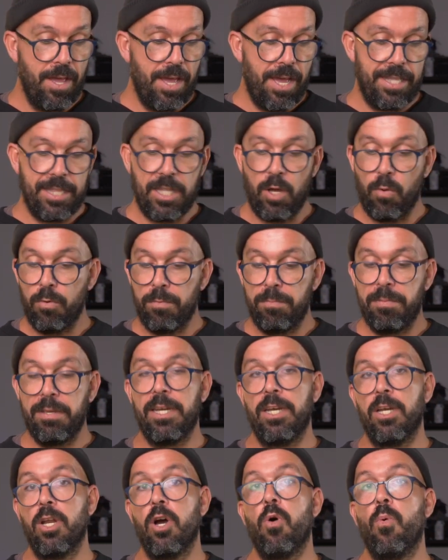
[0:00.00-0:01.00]
and there would be
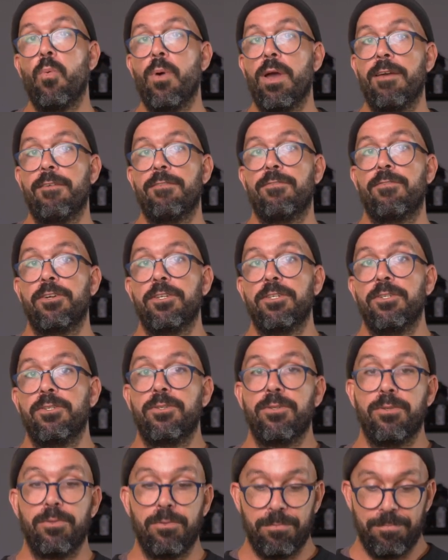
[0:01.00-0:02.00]
no way for you
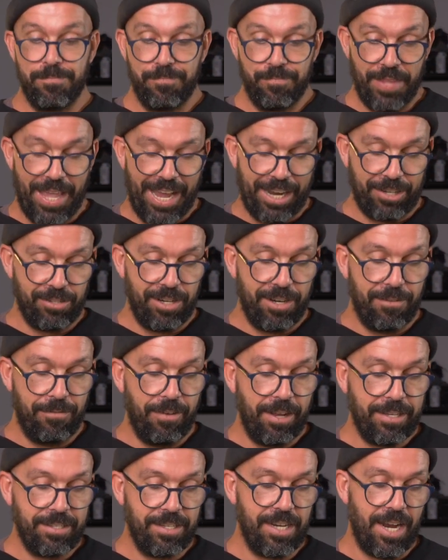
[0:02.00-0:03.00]
to actually
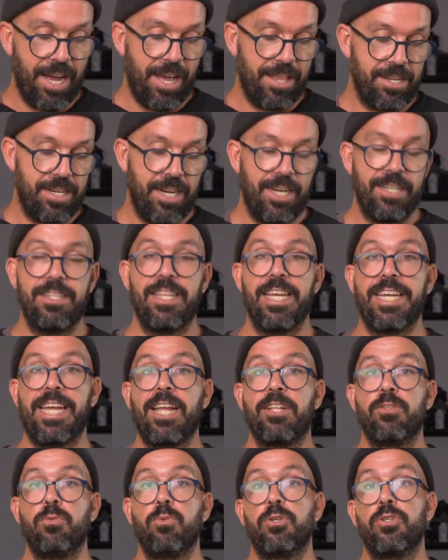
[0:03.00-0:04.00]
fix it other than
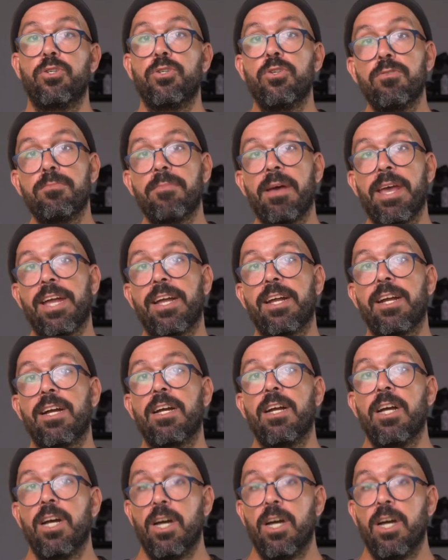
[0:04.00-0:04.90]
taking to a shoemaker